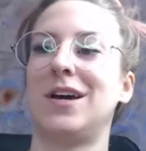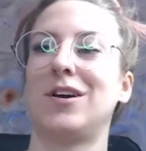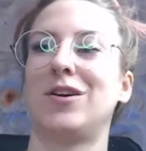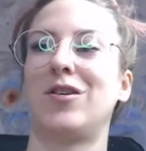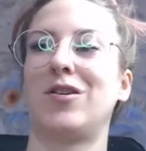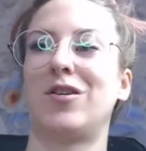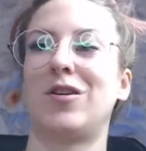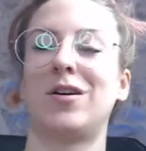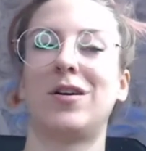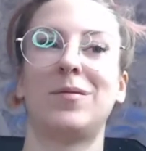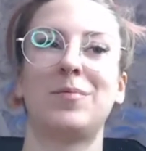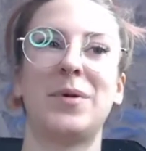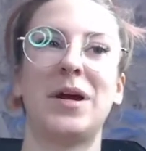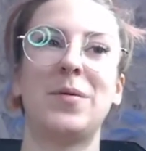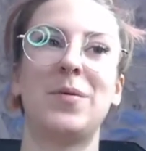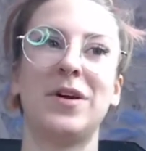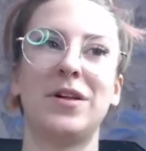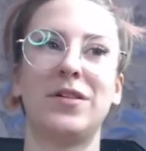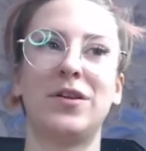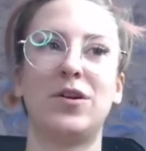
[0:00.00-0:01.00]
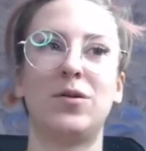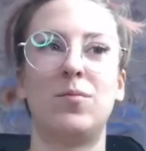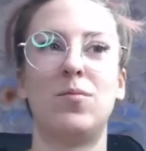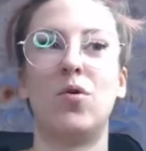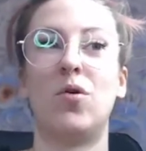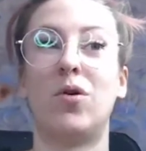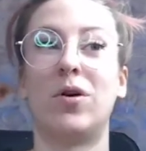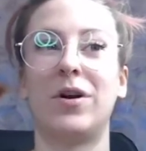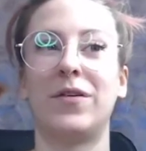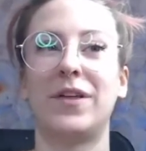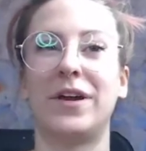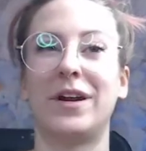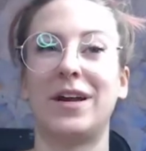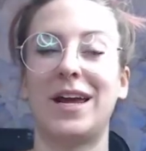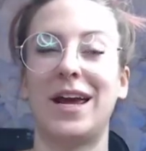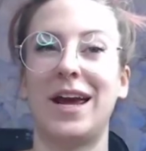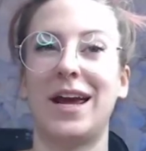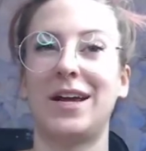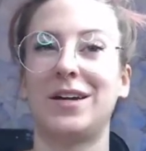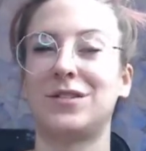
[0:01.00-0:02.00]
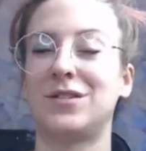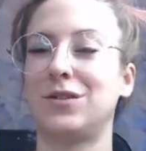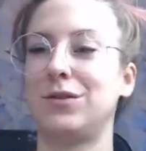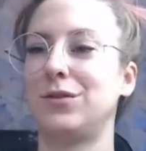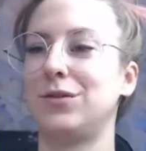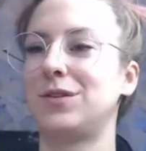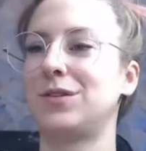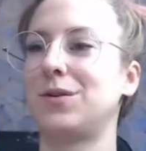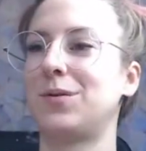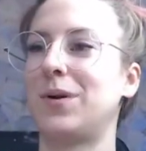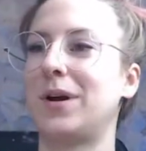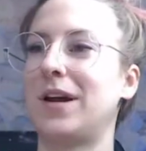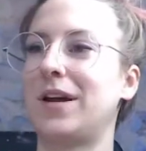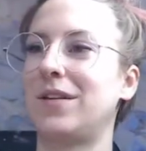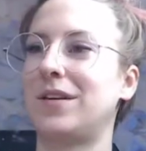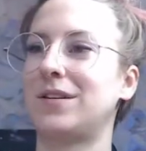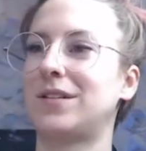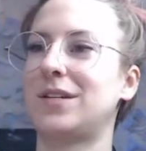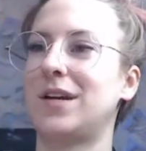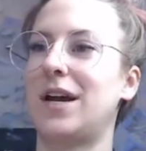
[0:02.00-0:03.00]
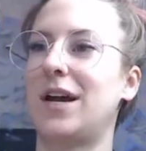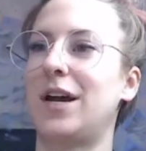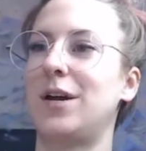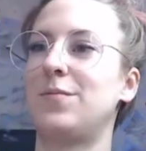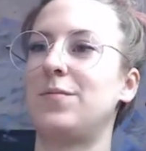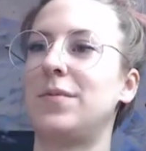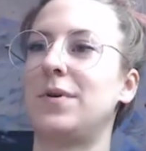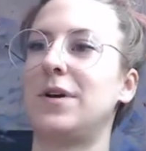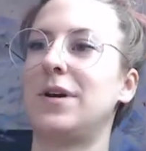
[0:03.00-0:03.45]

You're maybe a little more than it hangs loose away this time.